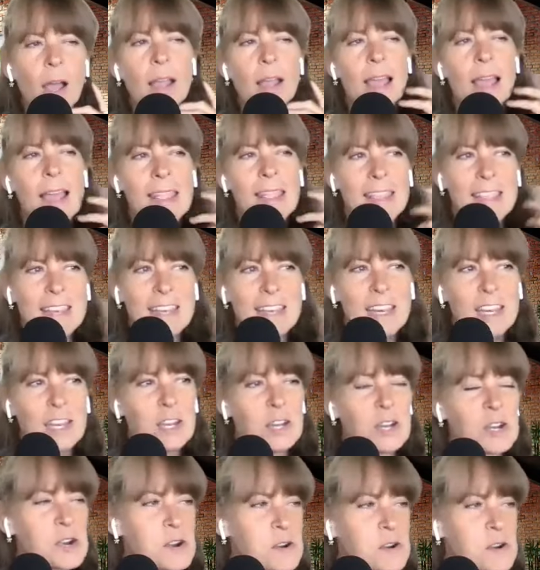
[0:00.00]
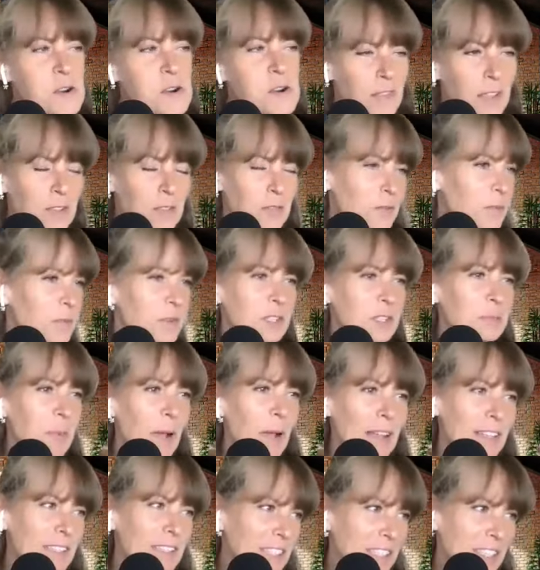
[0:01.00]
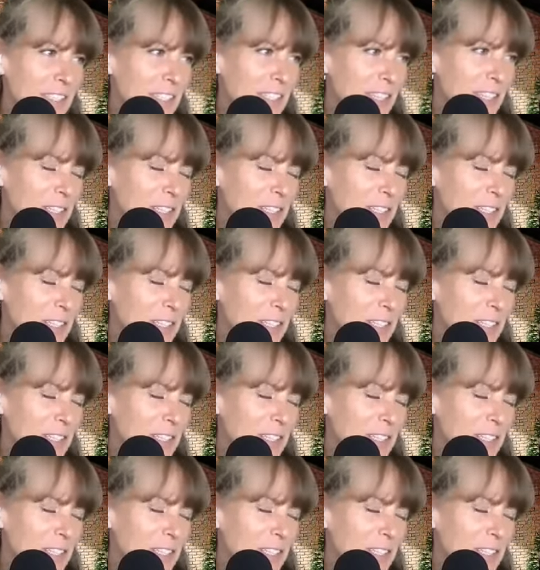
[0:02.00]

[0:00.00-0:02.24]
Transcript: I can hear like the response because